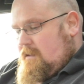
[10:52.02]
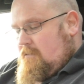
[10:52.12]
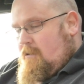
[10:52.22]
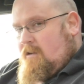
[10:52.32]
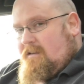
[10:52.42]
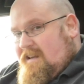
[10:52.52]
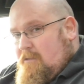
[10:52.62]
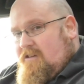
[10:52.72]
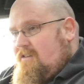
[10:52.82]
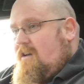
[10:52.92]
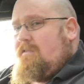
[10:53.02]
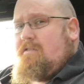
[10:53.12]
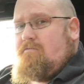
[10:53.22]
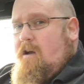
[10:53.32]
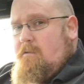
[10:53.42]
honestly was just kind of
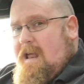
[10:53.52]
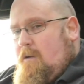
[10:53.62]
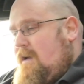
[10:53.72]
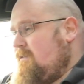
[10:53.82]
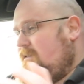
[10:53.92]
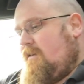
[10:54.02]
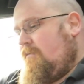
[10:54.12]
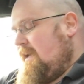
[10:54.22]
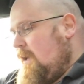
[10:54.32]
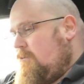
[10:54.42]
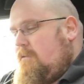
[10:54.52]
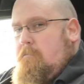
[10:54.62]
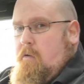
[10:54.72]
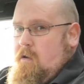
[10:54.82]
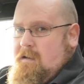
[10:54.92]
thrown out and something else
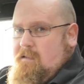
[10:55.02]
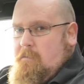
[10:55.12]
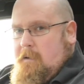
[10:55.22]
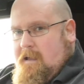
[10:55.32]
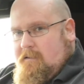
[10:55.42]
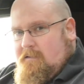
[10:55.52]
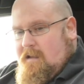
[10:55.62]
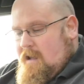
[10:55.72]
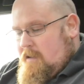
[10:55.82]
put in its place,